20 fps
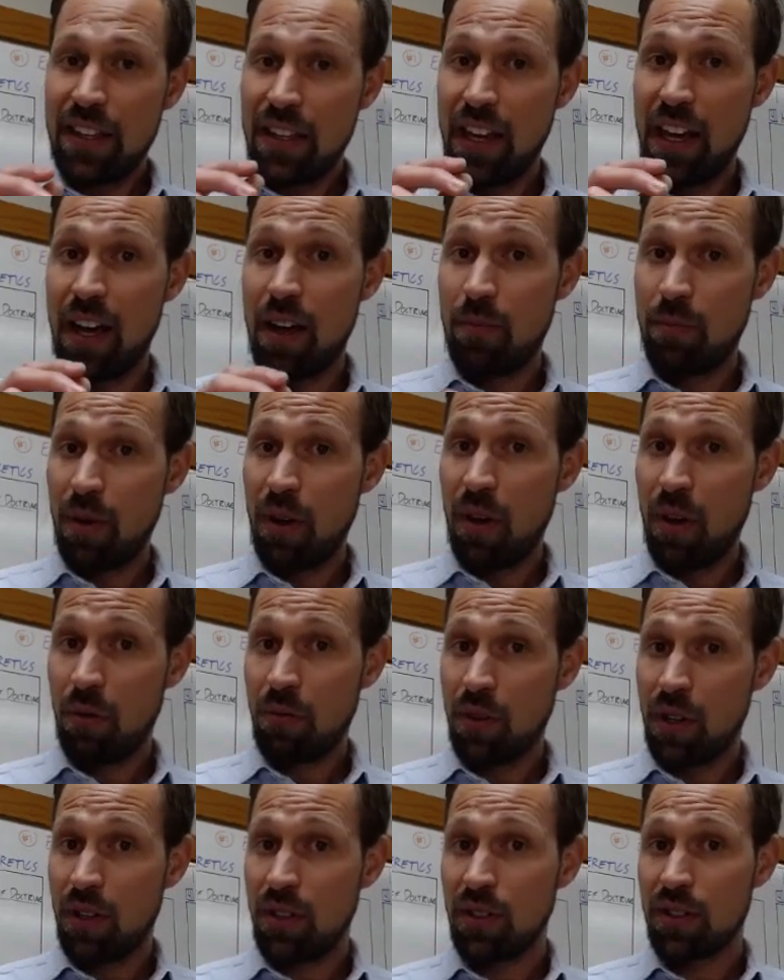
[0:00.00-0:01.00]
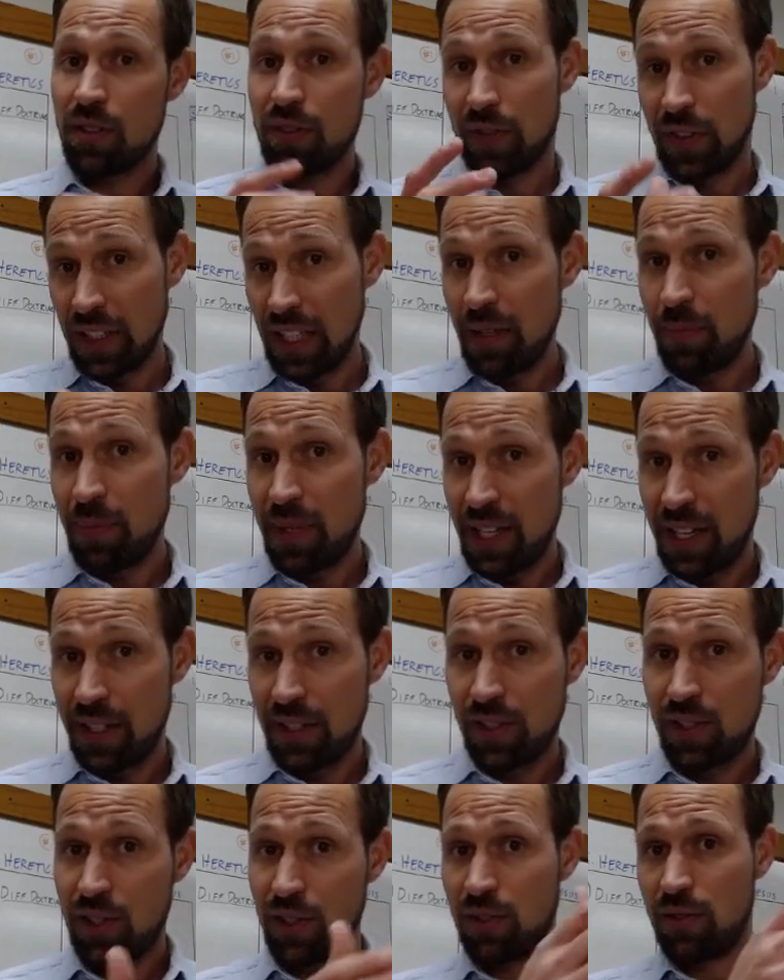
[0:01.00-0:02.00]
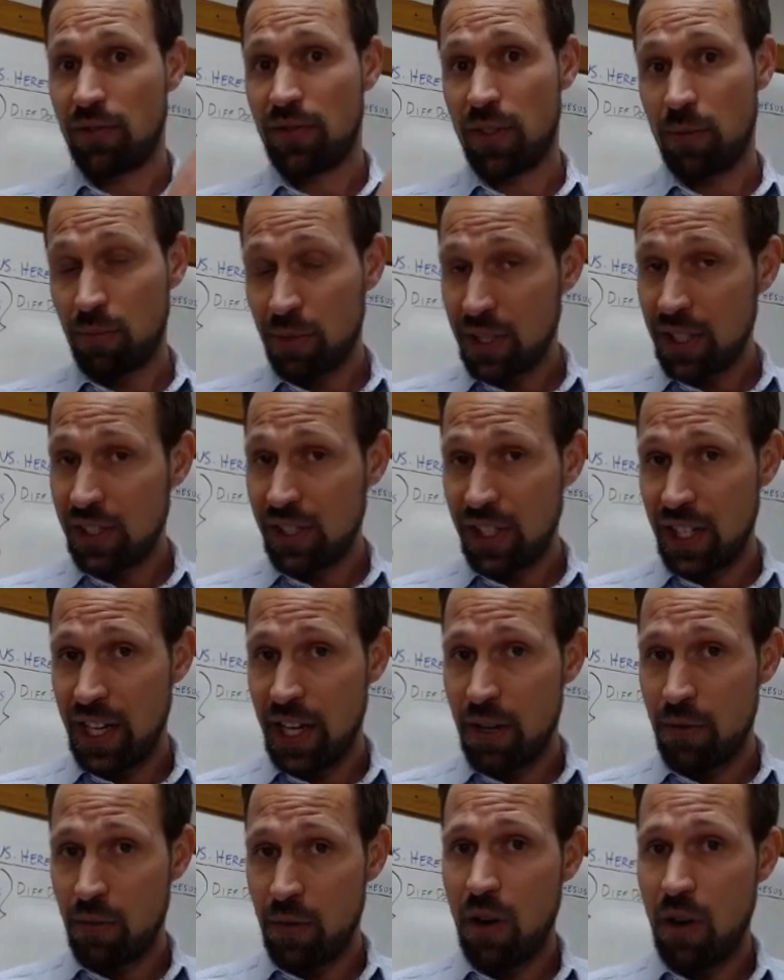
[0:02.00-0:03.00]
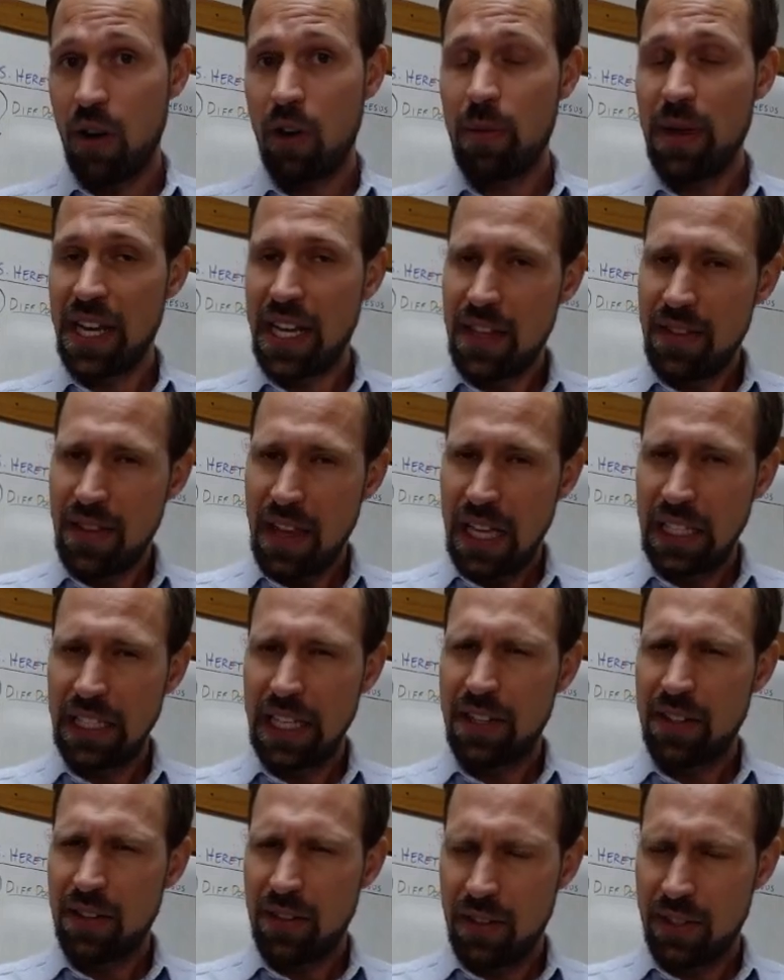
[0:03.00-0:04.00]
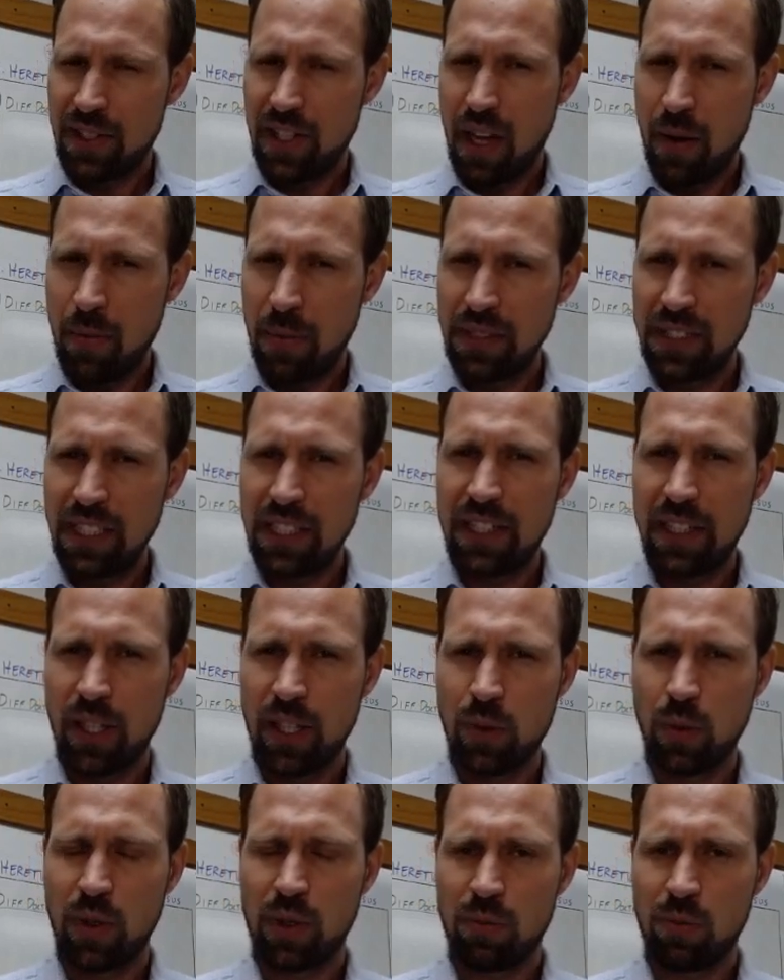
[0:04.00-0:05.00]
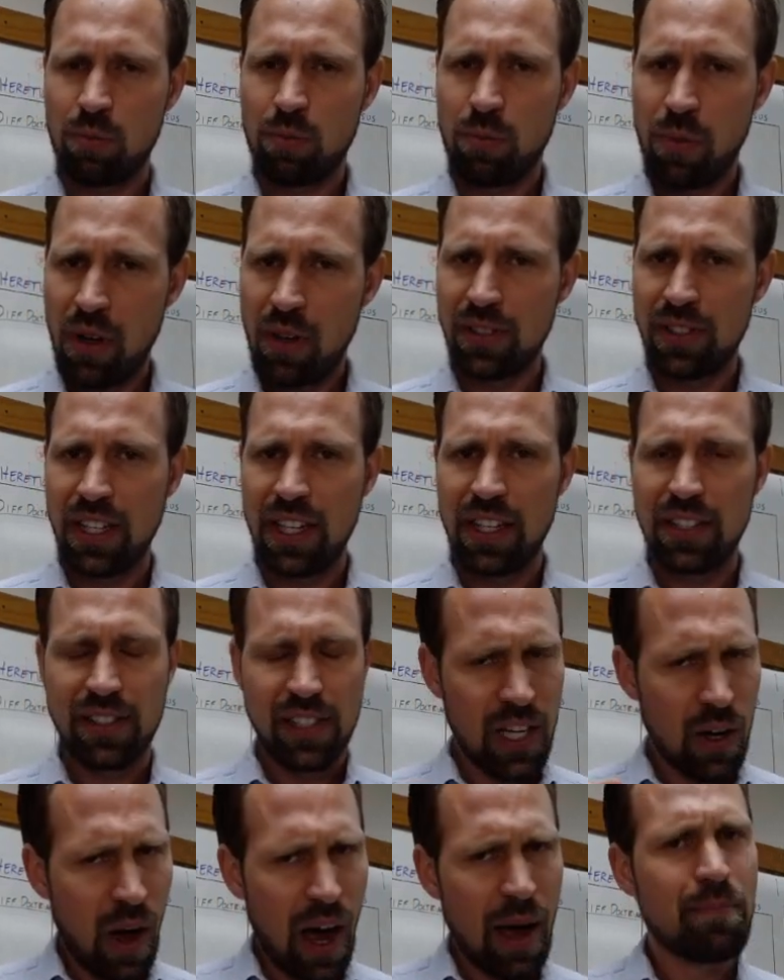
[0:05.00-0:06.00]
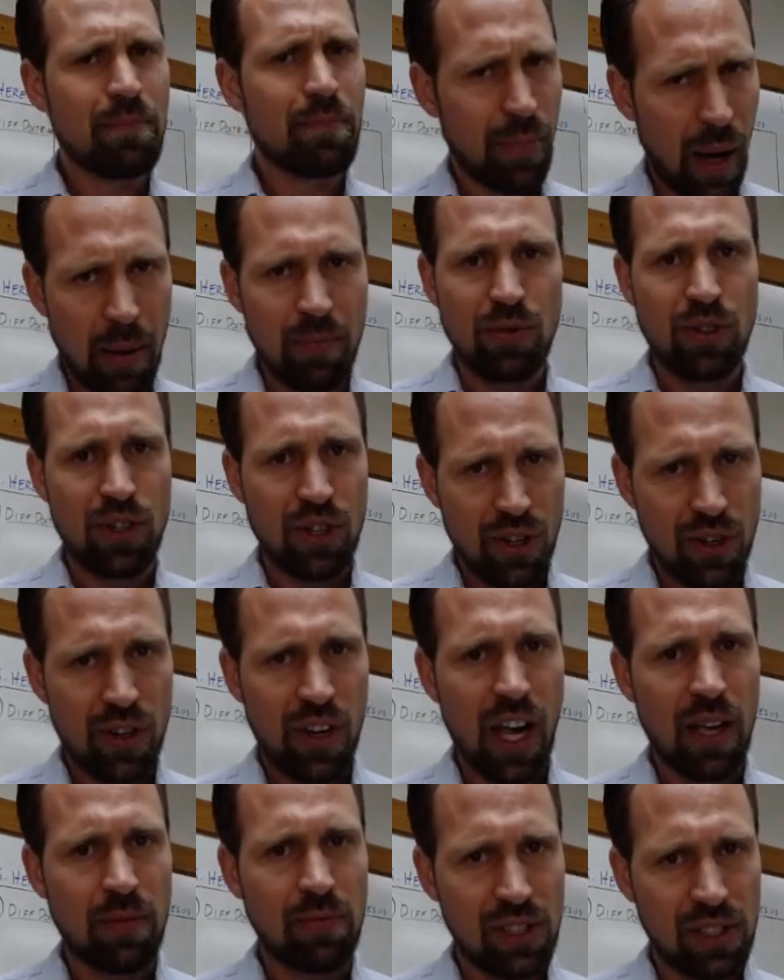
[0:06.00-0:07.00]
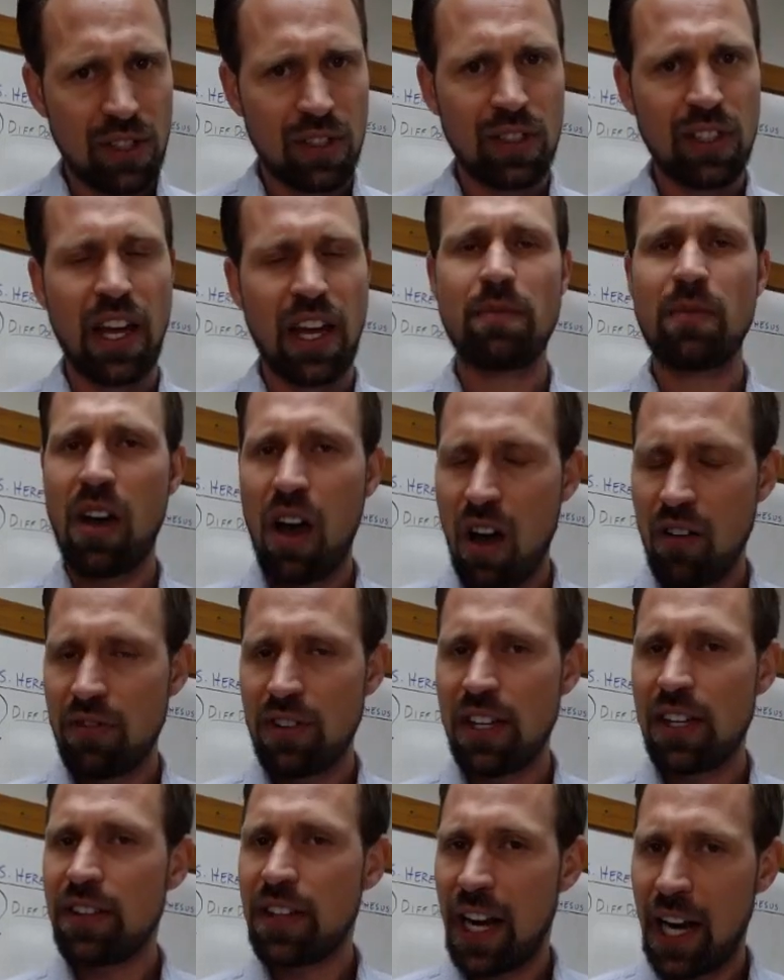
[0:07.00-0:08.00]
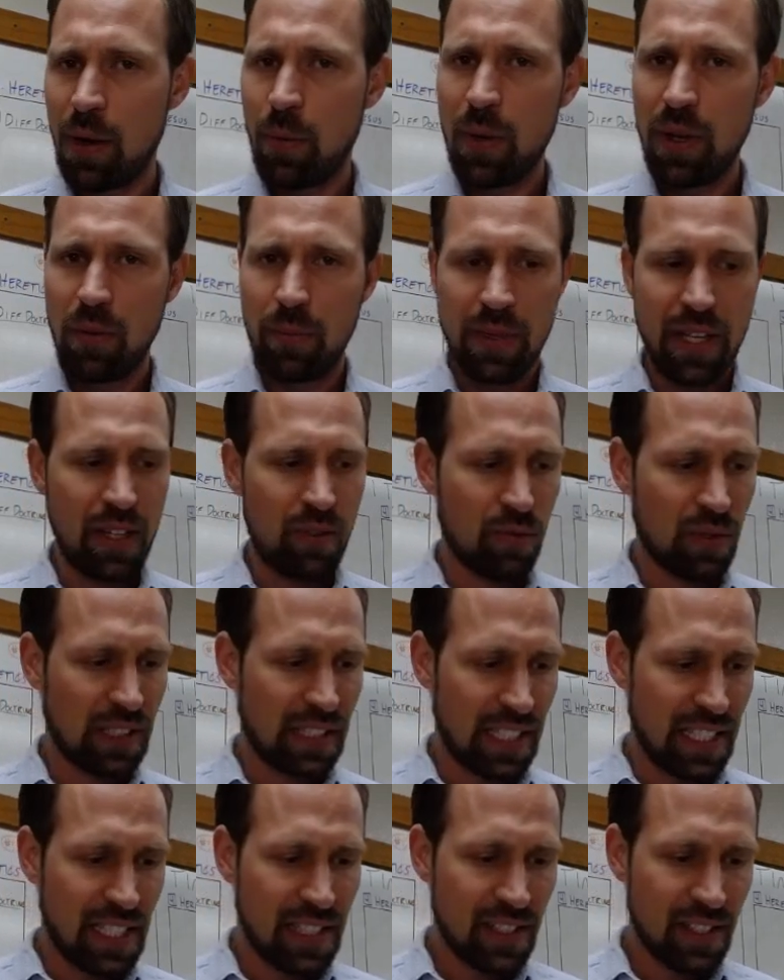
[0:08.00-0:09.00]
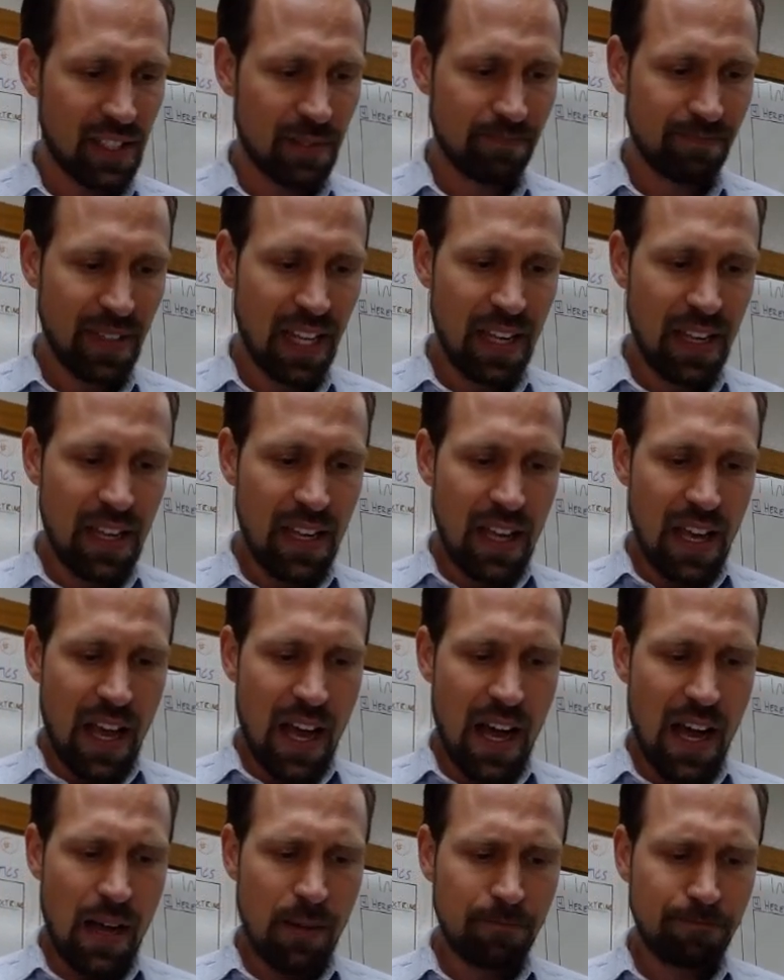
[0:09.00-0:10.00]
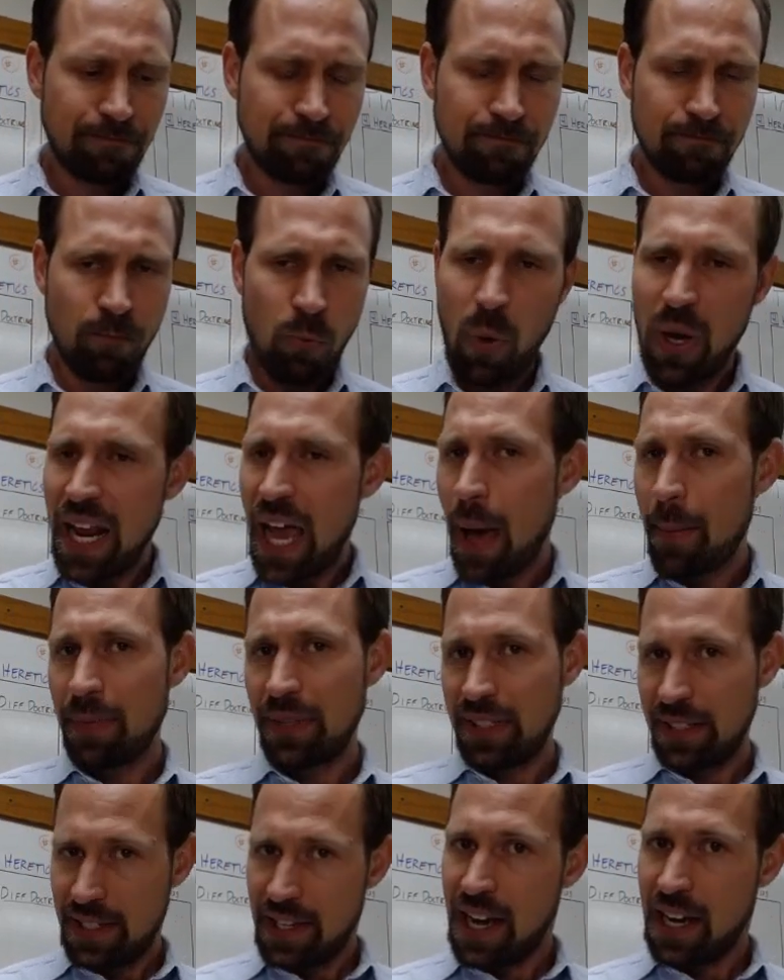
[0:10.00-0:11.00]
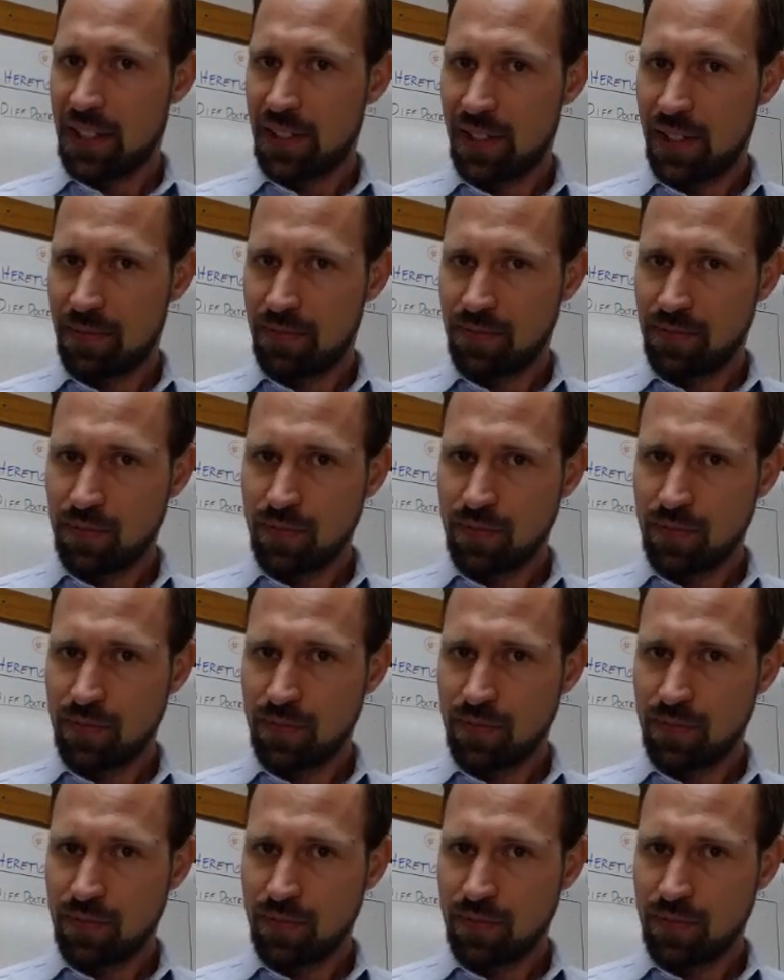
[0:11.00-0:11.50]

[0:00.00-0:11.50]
Paul wrote Philippians from prison in Rome, and in that letter, there's a couple details where Paul says, I'm sure, I'm certain, I'm confident that I will be released. What happens next?